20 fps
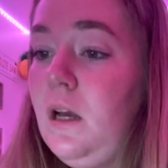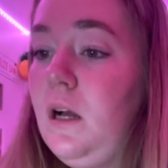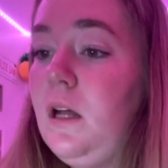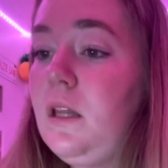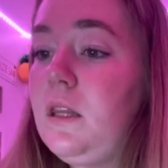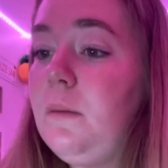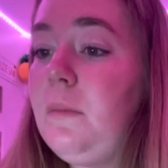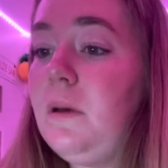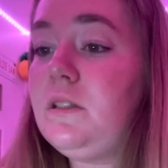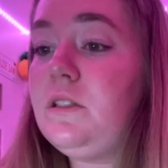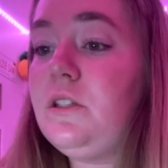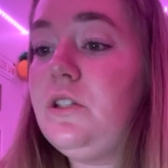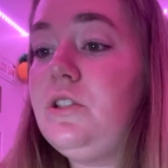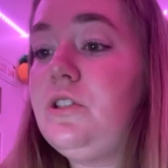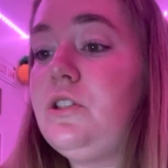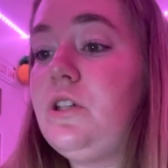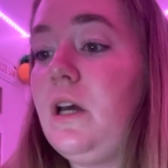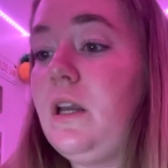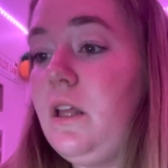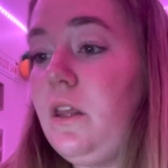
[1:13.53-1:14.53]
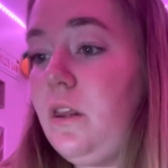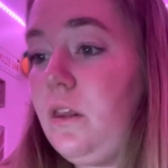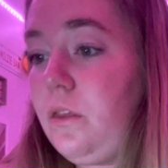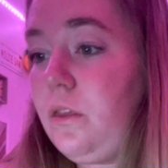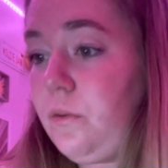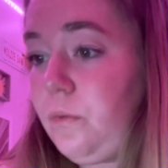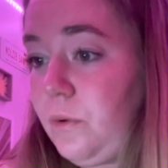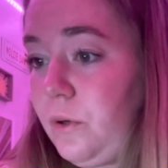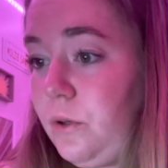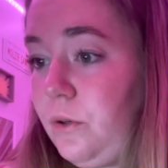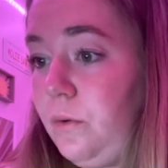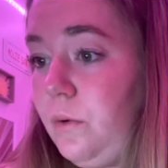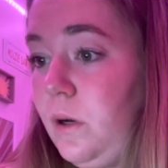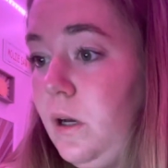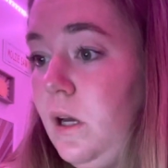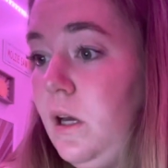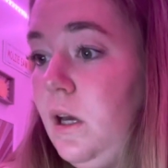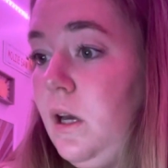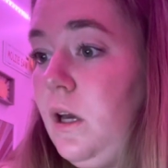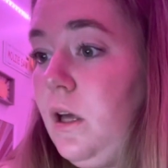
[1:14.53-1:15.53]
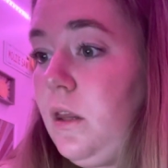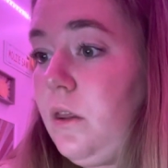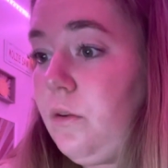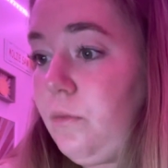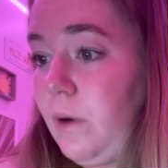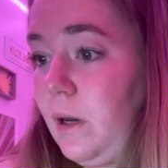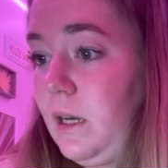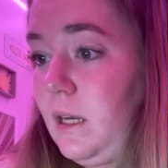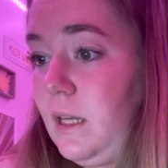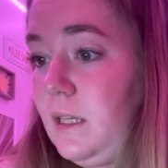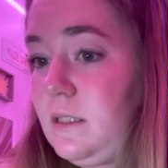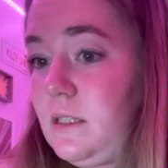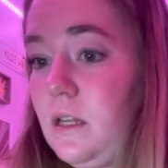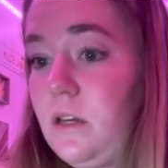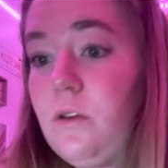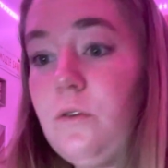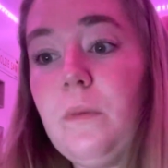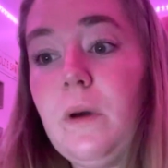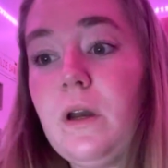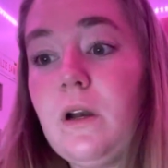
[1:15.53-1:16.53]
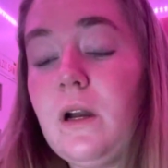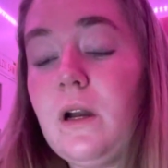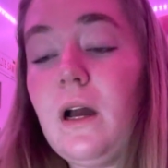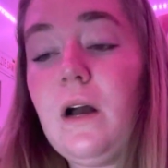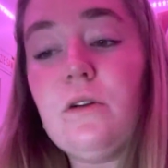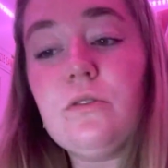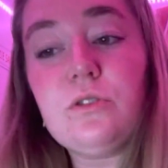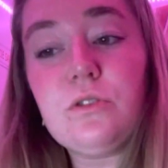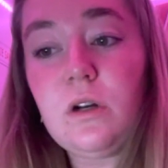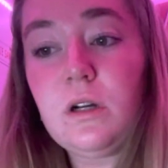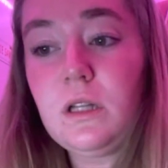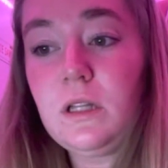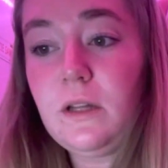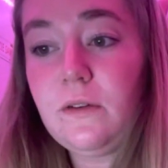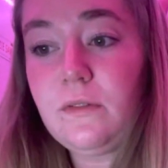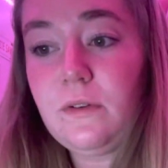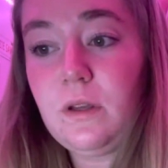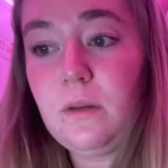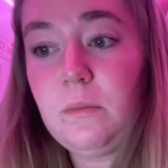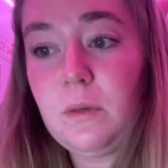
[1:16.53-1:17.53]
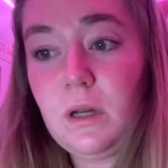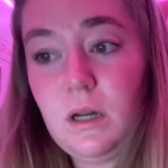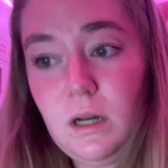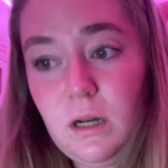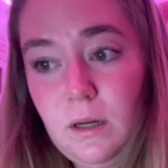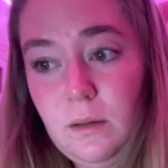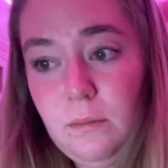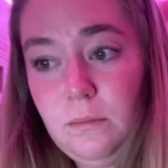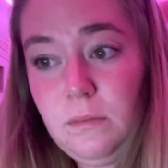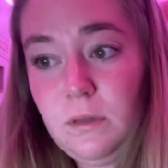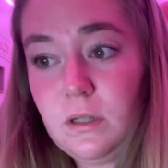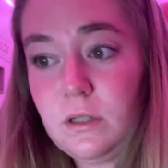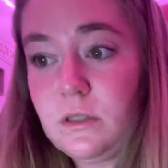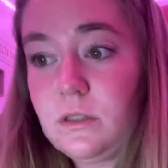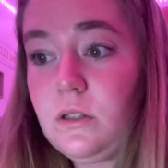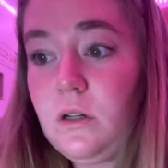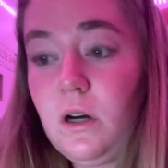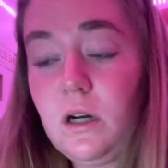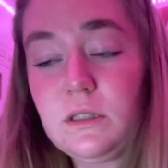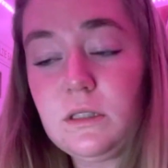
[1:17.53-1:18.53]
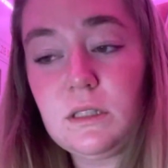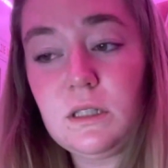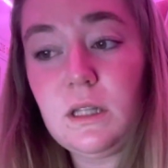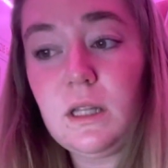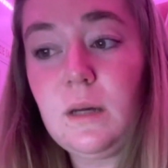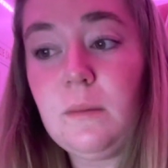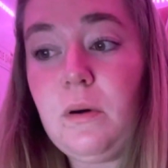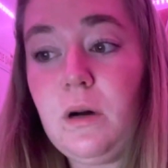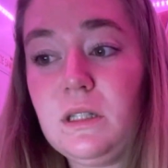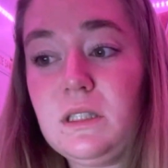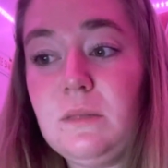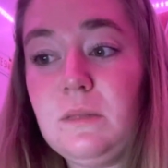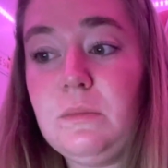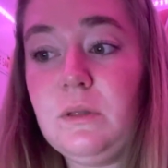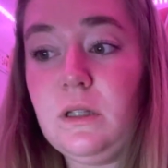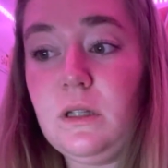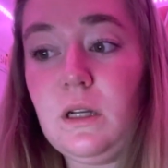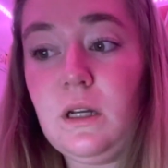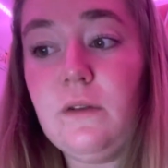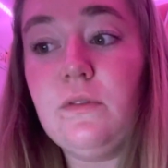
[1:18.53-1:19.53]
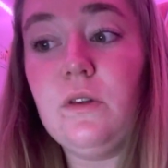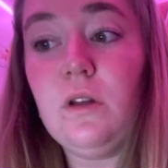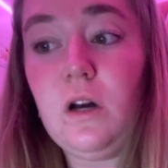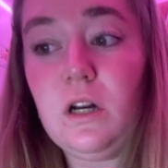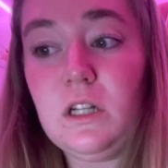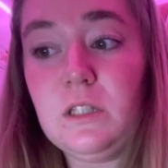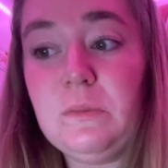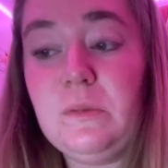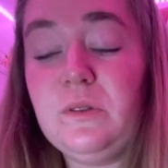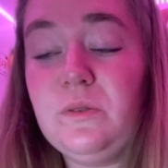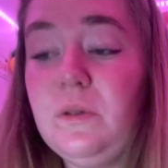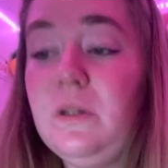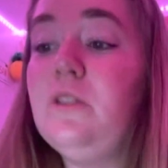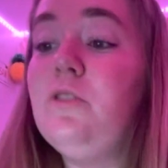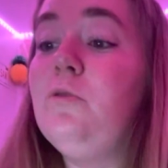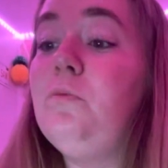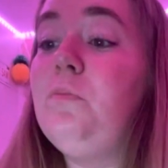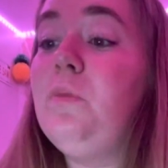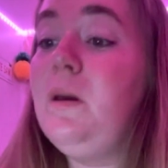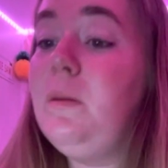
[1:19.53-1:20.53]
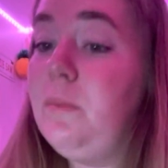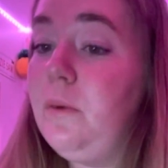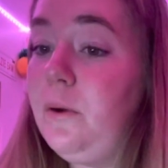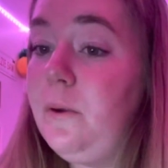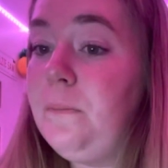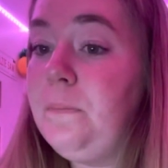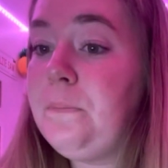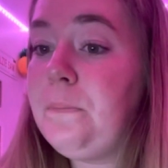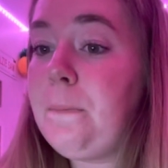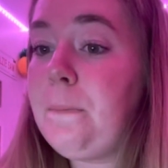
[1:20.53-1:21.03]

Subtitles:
The message shining through the writing is that no matter how strong a love can become, there's constantly a possibility of loss between two people.